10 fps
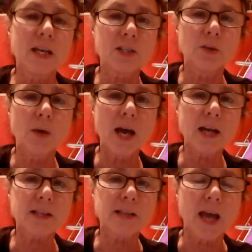you
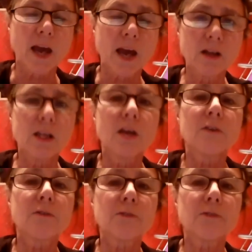exhale,
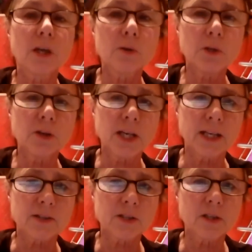float your
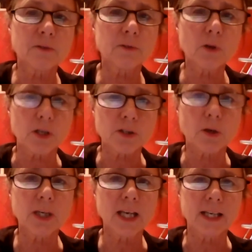hands to the floor. So
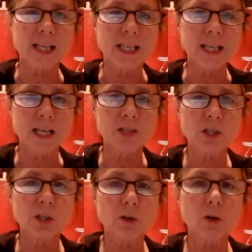again,
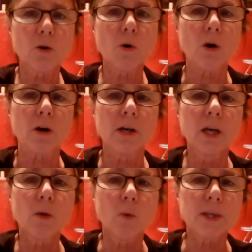engaging your core.
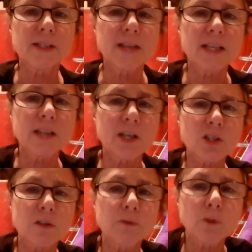Once they touch
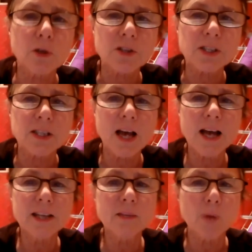the floor,
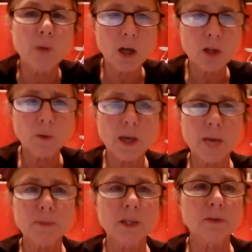slide them all the way
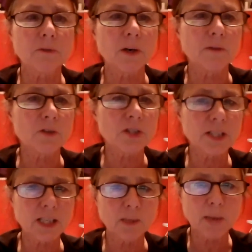up to the front of your
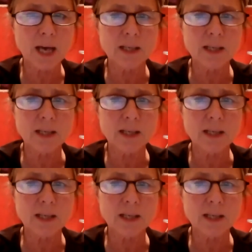sticky mat.